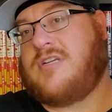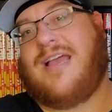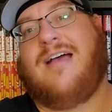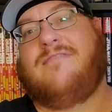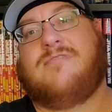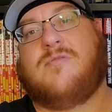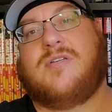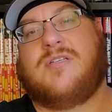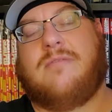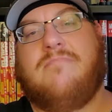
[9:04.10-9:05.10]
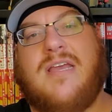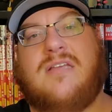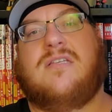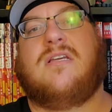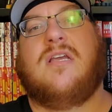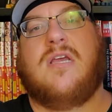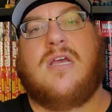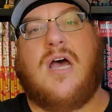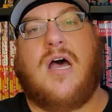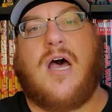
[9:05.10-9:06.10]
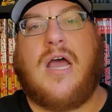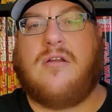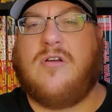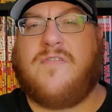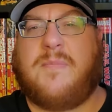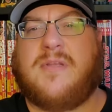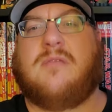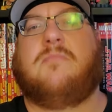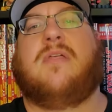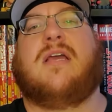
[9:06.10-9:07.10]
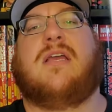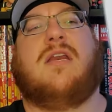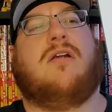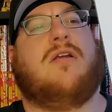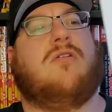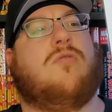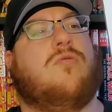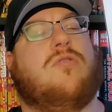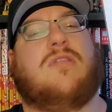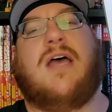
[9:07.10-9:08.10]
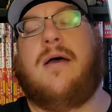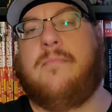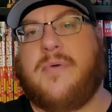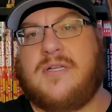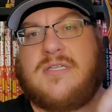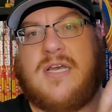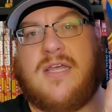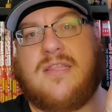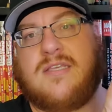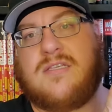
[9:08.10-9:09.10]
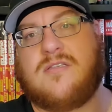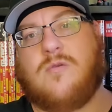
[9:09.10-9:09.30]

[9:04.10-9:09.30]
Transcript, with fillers: I have, which is amazing. I don't know if I picked up the Black Canary or ordered that, but this is the